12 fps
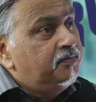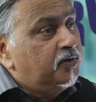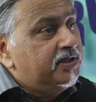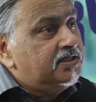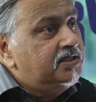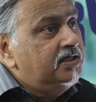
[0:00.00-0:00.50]

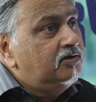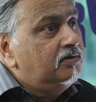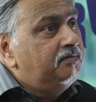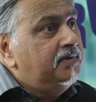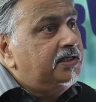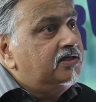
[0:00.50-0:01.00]
protesting to
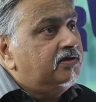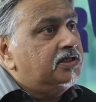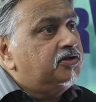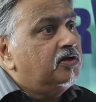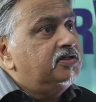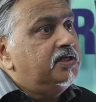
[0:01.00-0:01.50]
a major
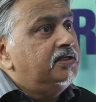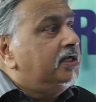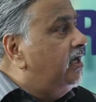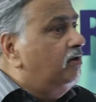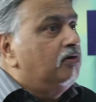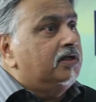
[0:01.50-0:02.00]
restaurant saying that,
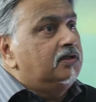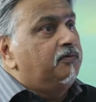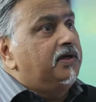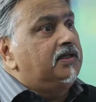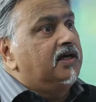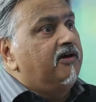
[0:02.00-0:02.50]
hey, look at the
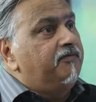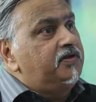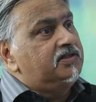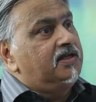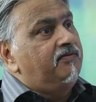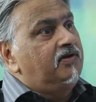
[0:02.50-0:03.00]
way the government
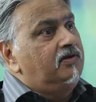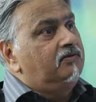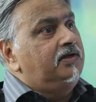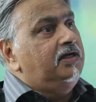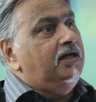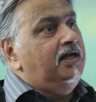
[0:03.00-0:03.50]
is giving you
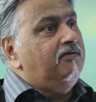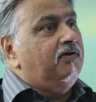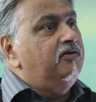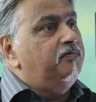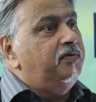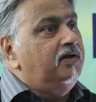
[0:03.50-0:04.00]
idli at
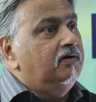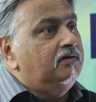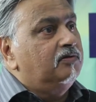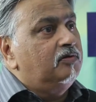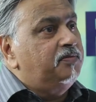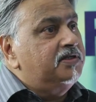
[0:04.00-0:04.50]
1 rupee or
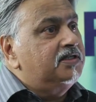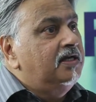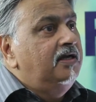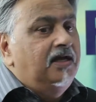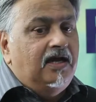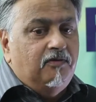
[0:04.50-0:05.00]
2 rupees.
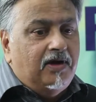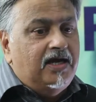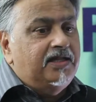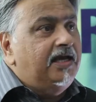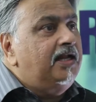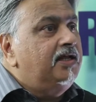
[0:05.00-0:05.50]
And why
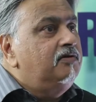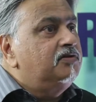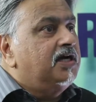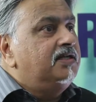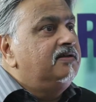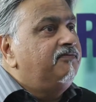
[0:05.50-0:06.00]
the hell are you
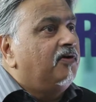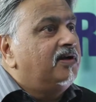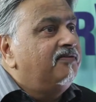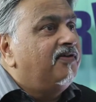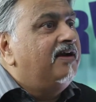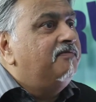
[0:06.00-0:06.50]
charging
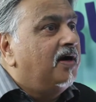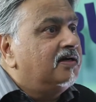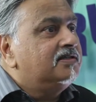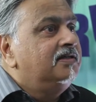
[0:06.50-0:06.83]
45 bucks?